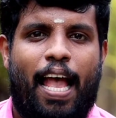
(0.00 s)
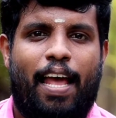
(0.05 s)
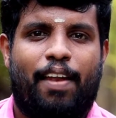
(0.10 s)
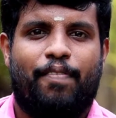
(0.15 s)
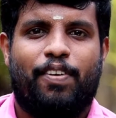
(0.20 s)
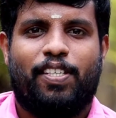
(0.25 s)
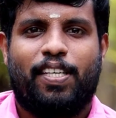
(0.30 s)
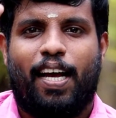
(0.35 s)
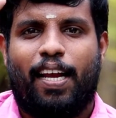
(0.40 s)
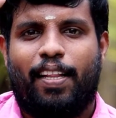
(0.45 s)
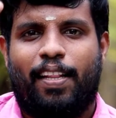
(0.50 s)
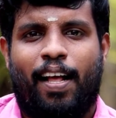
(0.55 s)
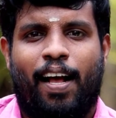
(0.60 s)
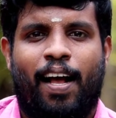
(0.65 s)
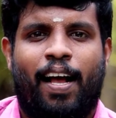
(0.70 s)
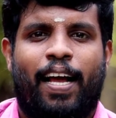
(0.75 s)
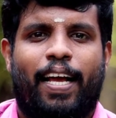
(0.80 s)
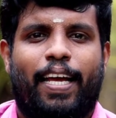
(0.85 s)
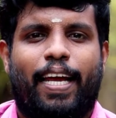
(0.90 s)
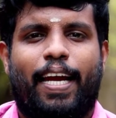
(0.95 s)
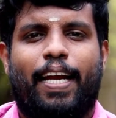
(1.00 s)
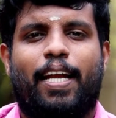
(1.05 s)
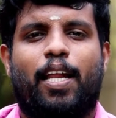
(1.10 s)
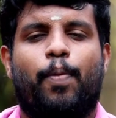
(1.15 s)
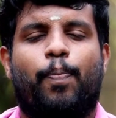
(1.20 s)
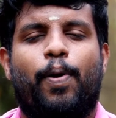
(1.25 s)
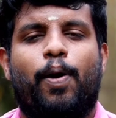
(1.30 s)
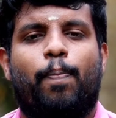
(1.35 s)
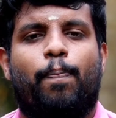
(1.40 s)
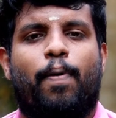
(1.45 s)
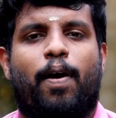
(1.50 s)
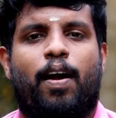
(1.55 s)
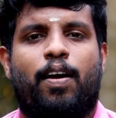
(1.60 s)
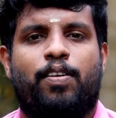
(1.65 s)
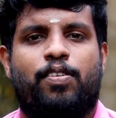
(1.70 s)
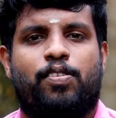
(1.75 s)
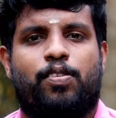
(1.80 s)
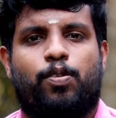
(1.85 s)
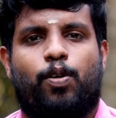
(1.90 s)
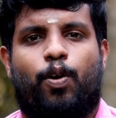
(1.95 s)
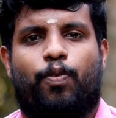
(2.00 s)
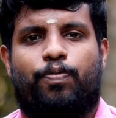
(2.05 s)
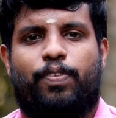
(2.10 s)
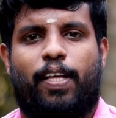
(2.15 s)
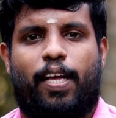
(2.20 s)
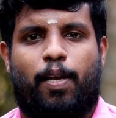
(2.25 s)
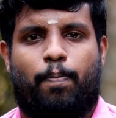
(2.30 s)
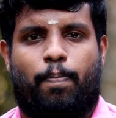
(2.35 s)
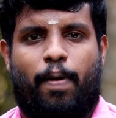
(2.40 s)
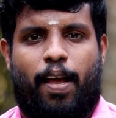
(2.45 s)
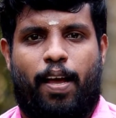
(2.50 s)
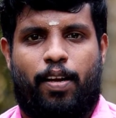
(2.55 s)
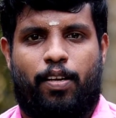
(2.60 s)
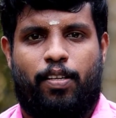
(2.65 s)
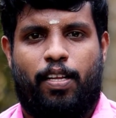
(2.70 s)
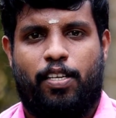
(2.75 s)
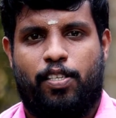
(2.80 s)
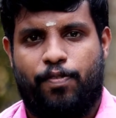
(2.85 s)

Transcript: and which are the edible parts of that plant.